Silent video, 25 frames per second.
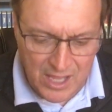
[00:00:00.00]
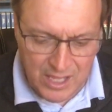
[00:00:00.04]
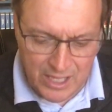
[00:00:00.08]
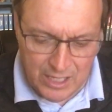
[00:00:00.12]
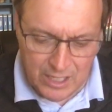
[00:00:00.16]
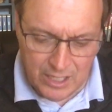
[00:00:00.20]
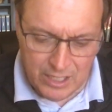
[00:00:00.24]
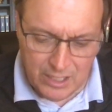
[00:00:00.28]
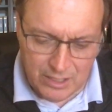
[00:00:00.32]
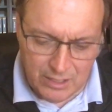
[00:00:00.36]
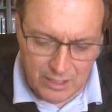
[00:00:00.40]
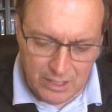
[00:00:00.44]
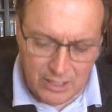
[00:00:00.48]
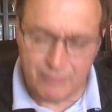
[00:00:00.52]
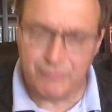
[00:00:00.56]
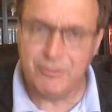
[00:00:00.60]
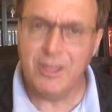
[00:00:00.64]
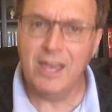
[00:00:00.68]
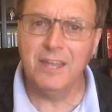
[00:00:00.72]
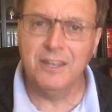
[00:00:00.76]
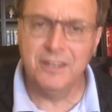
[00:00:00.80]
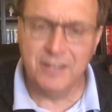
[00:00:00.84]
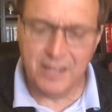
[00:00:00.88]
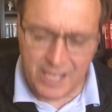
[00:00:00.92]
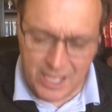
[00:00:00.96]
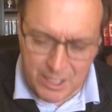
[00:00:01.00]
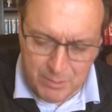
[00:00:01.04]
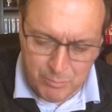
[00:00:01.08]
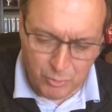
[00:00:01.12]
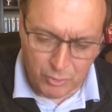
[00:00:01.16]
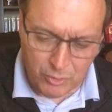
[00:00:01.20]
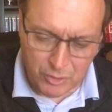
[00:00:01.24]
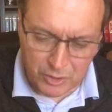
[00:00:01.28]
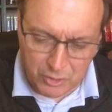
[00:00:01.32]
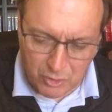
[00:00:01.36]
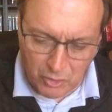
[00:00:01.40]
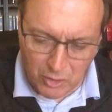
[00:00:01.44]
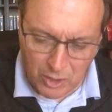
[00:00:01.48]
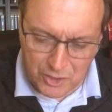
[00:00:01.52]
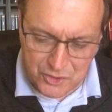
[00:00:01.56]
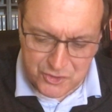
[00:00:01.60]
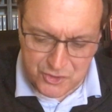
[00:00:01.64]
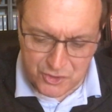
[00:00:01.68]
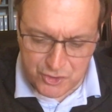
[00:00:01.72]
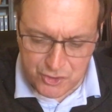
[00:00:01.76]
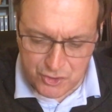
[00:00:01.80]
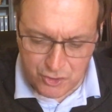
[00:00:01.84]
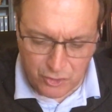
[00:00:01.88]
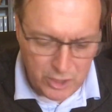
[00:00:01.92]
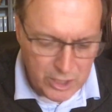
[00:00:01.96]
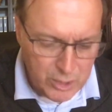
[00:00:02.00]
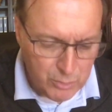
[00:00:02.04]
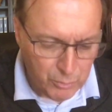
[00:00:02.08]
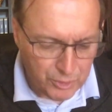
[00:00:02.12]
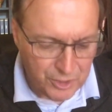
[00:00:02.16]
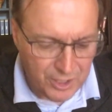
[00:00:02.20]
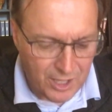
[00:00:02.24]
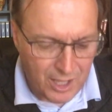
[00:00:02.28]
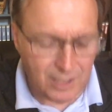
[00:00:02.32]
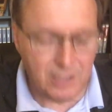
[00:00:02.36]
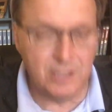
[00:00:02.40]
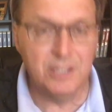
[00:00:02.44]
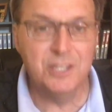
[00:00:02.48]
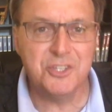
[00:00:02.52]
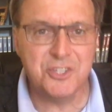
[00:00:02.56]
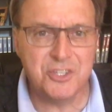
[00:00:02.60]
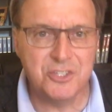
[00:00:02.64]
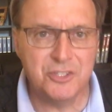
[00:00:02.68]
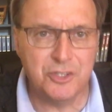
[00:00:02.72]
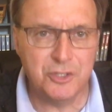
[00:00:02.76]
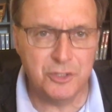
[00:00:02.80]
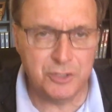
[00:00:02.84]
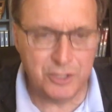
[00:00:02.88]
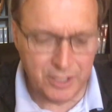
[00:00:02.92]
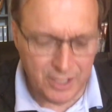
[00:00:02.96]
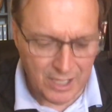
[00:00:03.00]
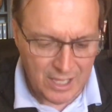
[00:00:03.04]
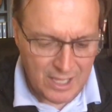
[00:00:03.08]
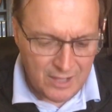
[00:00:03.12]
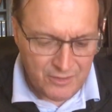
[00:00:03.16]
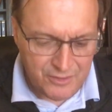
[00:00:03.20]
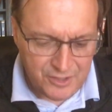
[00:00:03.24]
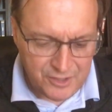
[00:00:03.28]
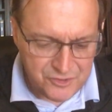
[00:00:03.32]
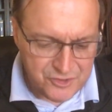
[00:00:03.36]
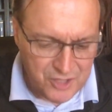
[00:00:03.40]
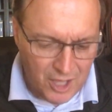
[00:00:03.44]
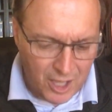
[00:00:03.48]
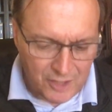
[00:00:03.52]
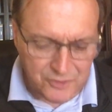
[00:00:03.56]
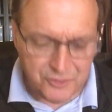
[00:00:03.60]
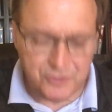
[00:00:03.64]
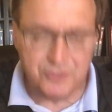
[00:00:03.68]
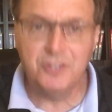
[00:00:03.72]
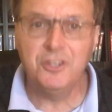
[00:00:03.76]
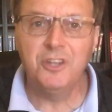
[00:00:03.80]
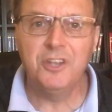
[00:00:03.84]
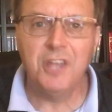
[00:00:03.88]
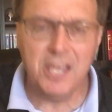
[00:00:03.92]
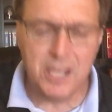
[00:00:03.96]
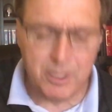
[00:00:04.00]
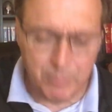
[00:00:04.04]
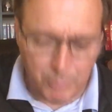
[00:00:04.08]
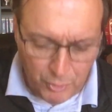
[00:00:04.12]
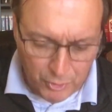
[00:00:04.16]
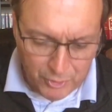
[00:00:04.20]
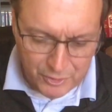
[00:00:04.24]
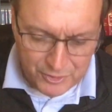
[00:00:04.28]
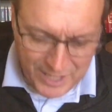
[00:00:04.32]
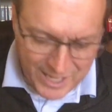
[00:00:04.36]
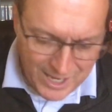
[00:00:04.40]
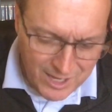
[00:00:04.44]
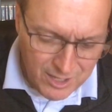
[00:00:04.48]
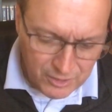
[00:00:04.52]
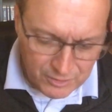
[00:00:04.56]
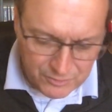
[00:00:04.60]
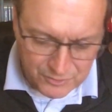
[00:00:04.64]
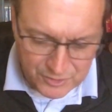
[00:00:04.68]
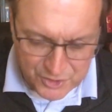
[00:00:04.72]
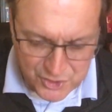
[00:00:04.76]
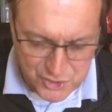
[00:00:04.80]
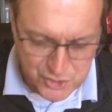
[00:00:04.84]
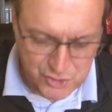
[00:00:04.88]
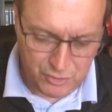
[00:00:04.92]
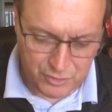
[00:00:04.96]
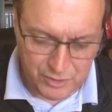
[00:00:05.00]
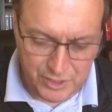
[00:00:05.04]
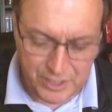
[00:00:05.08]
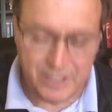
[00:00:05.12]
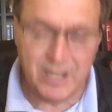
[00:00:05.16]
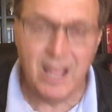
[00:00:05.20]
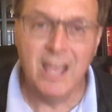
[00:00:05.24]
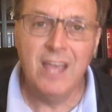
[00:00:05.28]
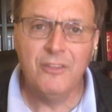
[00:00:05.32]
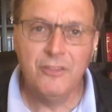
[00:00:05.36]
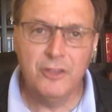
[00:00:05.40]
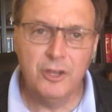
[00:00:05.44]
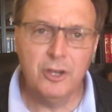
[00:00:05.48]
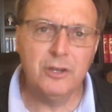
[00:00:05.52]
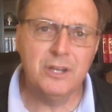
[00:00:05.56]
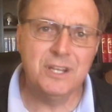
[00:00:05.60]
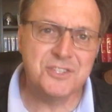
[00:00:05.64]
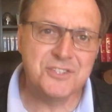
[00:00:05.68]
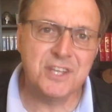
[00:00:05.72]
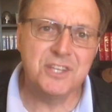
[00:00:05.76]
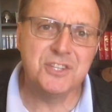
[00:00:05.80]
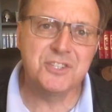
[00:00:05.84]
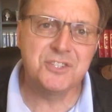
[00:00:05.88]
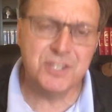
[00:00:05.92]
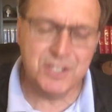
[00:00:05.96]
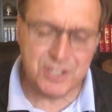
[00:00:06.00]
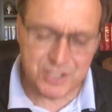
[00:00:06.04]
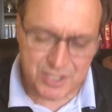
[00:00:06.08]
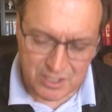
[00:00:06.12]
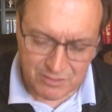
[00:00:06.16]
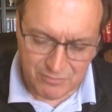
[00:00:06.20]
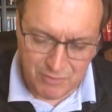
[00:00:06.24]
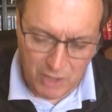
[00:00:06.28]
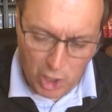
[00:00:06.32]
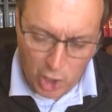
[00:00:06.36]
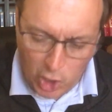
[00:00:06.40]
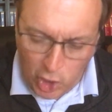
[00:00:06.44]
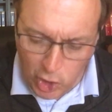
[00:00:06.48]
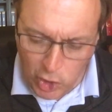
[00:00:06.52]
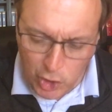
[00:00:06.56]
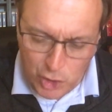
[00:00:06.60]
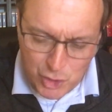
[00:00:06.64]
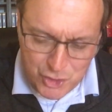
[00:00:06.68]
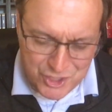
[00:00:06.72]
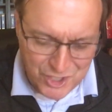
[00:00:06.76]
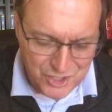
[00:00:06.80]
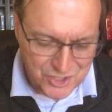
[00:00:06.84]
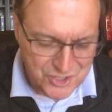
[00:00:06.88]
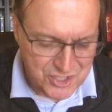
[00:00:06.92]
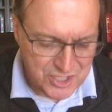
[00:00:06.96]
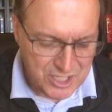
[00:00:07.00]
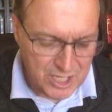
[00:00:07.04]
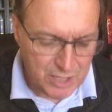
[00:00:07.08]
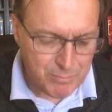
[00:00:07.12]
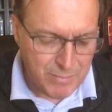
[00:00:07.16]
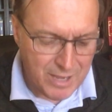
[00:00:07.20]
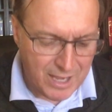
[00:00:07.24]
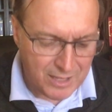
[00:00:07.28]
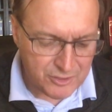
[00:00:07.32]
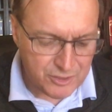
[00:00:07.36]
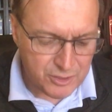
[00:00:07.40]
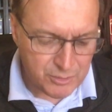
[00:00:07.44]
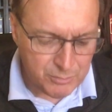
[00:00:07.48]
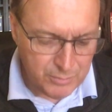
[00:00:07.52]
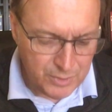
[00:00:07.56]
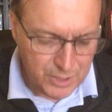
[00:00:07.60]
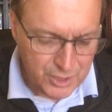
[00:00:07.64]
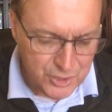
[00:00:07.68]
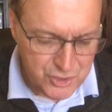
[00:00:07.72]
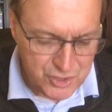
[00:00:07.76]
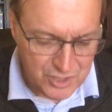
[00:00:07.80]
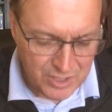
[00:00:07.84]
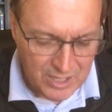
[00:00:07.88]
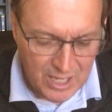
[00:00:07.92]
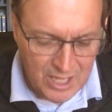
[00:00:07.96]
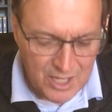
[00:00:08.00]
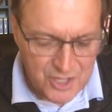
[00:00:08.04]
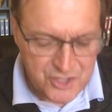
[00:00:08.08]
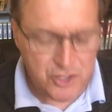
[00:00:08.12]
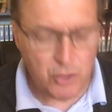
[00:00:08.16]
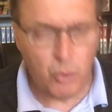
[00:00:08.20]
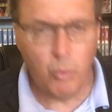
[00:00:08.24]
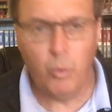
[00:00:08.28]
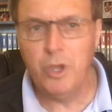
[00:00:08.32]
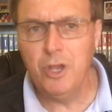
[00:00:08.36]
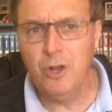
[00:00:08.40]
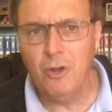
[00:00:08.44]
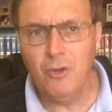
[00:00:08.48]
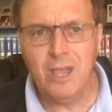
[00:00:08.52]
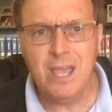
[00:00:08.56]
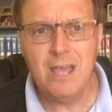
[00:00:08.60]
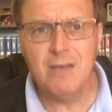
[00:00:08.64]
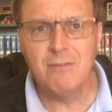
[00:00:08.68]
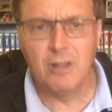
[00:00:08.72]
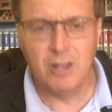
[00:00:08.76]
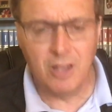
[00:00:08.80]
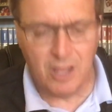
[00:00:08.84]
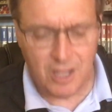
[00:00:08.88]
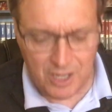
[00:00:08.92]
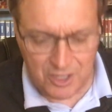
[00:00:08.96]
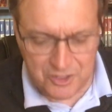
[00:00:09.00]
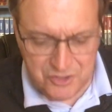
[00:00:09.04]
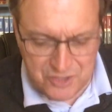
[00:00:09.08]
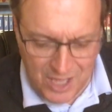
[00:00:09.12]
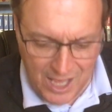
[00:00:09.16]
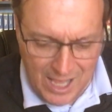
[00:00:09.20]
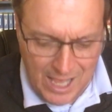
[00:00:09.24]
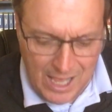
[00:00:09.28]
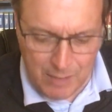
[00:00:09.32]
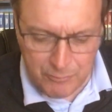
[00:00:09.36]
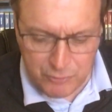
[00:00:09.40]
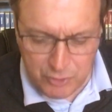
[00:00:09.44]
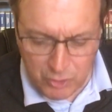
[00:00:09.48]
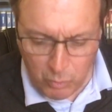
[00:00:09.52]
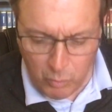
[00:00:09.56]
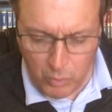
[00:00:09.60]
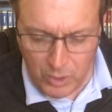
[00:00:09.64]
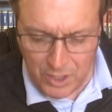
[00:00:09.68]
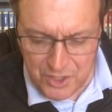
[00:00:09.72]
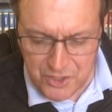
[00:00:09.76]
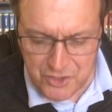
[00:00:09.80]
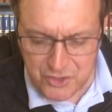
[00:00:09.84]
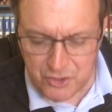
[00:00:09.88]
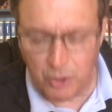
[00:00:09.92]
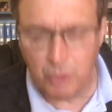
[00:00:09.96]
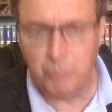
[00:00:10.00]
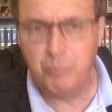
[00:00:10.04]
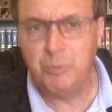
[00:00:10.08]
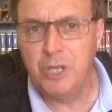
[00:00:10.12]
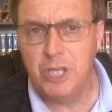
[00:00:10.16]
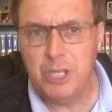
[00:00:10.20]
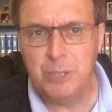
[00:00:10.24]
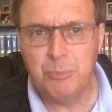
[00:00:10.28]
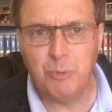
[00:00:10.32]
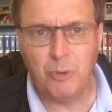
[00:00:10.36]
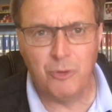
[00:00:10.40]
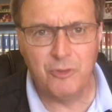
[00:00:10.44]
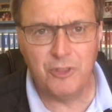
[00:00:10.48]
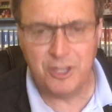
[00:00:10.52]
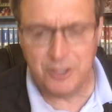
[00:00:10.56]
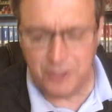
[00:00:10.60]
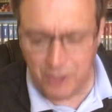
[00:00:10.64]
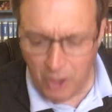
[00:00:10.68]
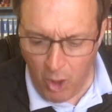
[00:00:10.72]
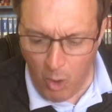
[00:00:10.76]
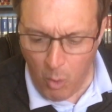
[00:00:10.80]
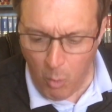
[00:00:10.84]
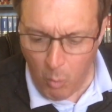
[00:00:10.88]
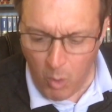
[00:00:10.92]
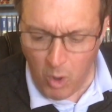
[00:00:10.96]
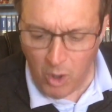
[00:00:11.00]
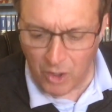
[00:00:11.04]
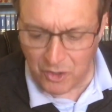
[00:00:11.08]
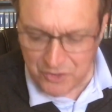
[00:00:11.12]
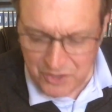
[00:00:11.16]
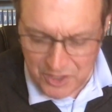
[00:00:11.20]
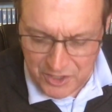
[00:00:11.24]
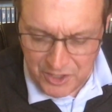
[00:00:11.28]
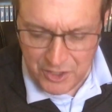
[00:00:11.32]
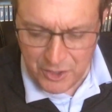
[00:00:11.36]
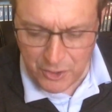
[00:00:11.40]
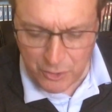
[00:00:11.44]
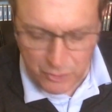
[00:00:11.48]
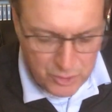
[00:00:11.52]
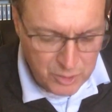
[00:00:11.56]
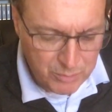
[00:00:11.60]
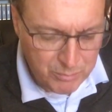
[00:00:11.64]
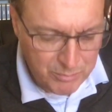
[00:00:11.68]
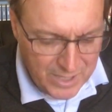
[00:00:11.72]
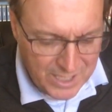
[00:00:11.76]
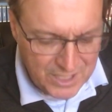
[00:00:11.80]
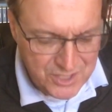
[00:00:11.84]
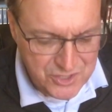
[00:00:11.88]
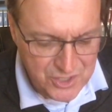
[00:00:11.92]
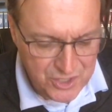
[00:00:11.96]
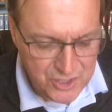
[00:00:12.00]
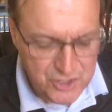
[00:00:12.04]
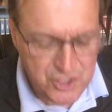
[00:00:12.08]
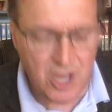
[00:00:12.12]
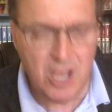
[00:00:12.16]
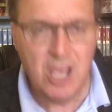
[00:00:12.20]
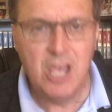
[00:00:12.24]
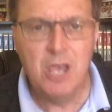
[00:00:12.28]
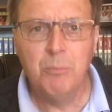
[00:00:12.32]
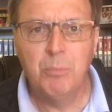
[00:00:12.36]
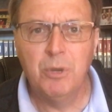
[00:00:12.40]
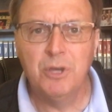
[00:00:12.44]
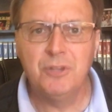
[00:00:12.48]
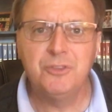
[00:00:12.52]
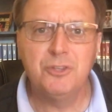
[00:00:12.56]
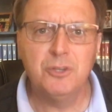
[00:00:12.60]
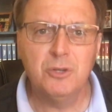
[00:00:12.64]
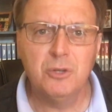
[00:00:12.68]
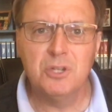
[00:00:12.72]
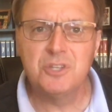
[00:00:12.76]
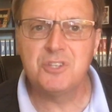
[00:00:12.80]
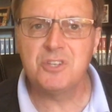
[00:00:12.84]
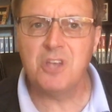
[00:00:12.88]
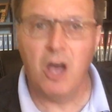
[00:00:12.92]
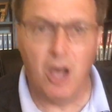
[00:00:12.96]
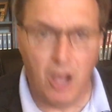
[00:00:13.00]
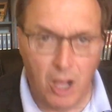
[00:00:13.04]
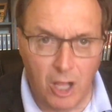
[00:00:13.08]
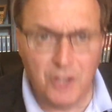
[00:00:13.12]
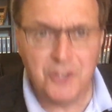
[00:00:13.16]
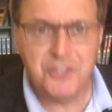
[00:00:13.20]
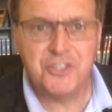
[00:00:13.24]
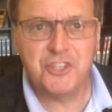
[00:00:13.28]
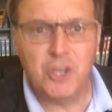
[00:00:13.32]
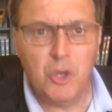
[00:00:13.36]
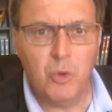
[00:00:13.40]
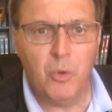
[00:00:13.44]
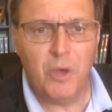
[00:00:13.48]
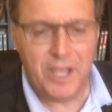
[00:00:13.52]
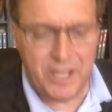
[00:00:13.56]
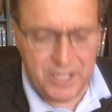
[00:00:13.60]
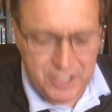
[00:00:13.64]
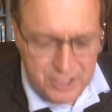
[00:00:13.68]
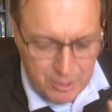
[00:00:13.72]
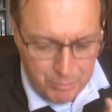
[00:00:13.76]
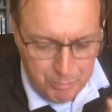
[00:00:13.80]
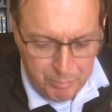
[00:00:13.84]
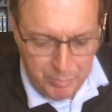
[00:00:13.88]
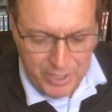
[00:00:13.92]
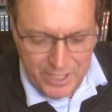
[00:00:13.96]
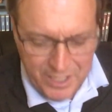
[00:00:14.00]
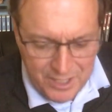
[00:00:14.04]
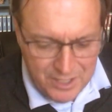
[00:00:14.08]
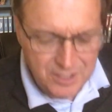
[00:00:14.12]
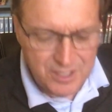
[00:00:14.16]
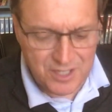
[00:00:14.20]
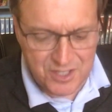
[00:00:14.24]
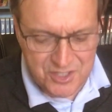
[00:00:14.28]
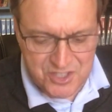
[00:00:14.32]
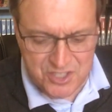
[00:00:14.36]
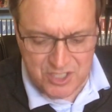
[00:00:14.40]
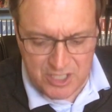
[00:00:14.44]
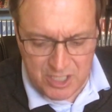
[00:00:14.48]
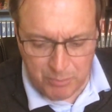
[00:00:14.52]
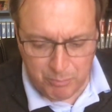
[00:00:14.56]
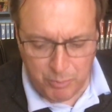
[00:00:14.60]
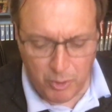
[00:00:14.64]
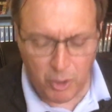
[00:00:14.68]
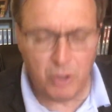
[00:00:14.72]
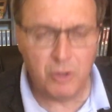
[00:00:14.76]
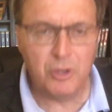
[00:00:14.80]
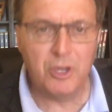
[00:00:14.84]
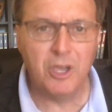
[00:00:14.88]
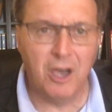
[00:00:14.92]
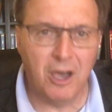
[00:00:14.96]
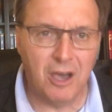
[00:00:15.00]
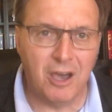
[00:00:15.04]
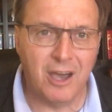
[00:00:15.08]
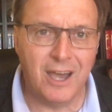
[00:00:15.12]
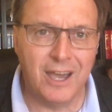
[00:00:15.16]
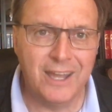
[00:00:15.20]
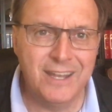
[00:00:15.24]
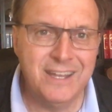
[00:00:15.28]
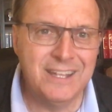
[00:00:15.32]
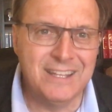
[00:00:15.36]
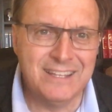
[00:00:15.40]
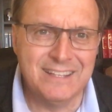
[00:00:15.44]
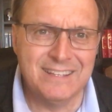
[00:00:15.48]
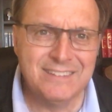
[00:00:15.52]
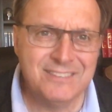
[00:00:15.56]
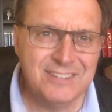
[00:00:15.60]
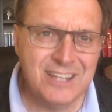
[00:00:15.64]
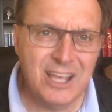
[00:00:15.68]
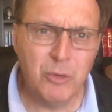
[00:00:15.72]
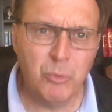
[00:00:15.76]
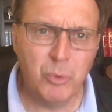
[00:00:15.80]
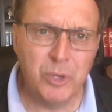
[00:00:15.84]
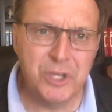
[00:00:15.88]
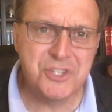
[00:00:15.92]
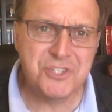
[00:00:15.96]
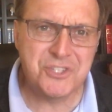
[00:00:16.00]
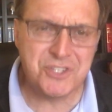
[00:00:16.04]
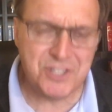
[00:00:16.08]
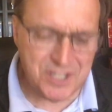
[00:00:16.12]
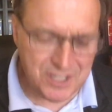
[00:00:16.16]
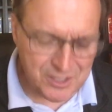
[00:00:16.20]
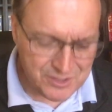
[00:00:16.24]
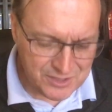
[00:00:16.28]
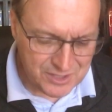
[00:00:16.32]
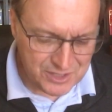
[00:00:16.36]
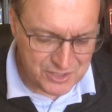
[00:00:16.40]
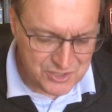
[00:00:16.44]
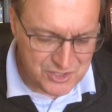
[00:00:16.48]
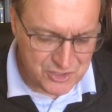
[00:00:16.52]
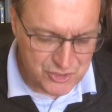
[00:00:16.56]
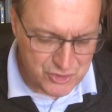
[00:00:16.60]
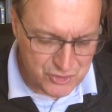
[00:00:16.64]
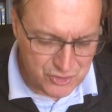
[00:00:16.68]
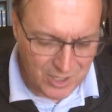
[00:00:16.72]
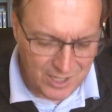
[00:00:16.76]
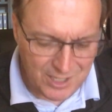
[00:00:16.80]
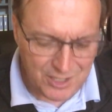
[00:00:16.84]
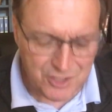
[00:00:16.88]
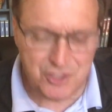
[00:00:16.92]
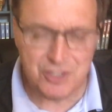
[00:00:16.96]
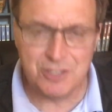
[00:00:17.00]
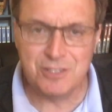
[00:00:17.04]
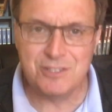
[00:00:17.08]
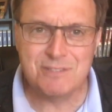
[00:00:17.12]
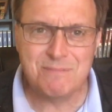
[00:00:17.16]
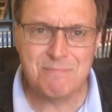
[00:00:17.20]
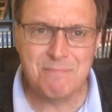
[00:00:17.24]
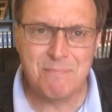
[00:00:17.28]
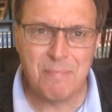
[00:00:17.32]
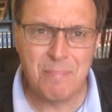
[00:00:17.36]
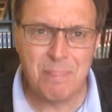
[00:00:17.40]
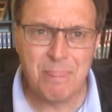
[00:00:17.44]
If that neighbor across the street will not listen to you, then talk to the neighbor down the street. There is a sense of urgency about the mission. So we don't have a lot of time to waste on people that don't want to hear the message, but there is also a dependency upon God that we see in these instructions.